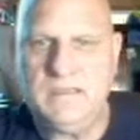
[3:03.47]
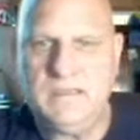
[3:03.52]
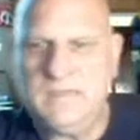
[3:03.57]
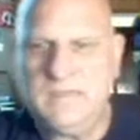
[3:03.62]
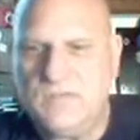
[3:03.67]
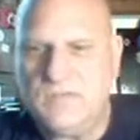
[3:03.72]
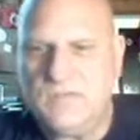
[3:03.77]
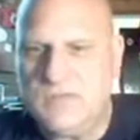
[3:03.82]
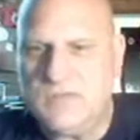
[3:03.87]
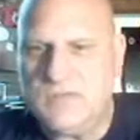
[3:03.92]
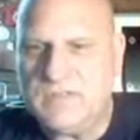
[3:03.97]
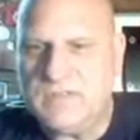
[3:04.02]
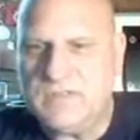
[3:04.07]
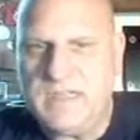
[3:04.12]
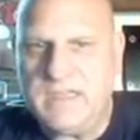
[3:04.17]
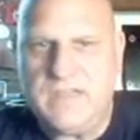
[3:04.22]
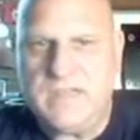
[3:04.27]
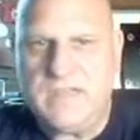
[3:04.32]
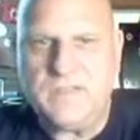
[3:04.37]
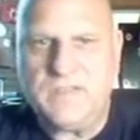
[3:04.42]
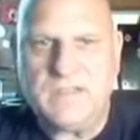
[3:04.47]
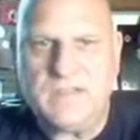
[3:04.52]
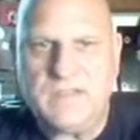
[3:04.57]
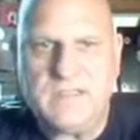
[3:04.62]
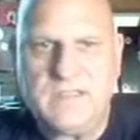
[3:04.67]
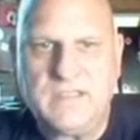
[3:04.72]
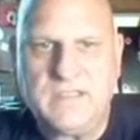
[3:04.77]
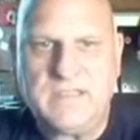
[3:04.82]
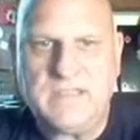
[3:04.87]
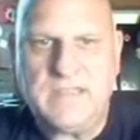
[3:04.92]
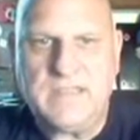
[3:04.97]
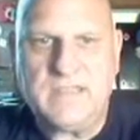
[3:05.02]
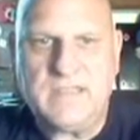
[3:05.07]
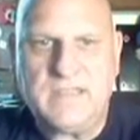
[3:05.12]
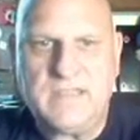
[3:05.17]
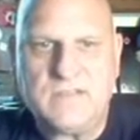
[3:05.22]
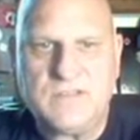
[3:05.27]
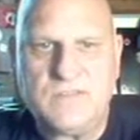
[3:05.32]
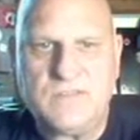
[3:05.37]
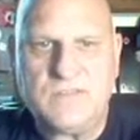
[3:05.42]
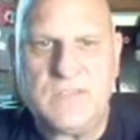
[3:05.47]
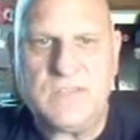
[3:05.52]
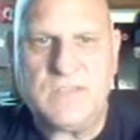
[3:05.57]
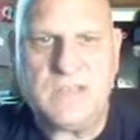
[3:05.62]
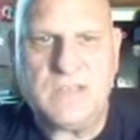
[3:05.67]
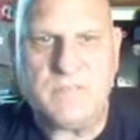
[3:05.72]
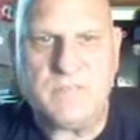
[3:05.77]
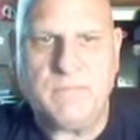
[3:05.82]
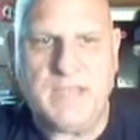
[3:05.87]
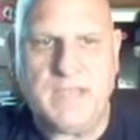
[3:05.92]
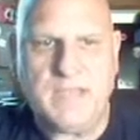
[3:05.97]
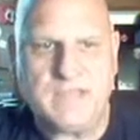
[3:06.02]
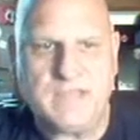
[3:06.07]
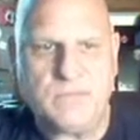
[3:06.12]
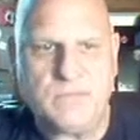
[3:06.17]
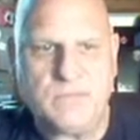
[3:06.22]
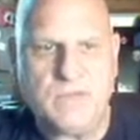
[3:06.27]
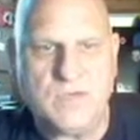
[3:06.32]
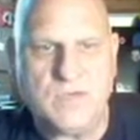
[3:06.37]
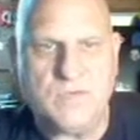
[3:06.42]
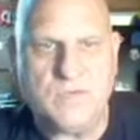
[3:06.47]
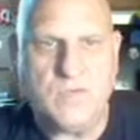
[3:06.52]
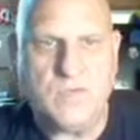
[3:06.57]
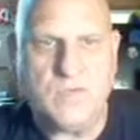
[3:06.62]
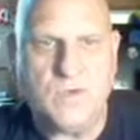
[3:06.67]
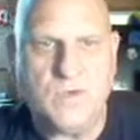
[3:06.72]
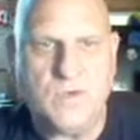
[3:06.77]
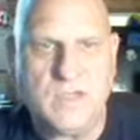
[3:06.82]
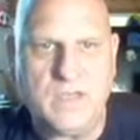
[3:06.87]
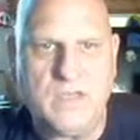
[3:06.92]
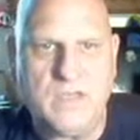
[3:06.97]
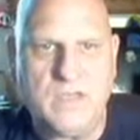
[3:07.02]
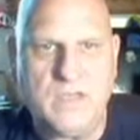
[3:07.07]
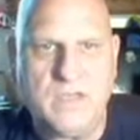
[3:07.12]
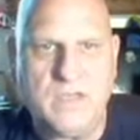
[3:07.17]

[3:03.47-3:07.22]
And of course, I'd have to delete that so that we get it back to where we want it.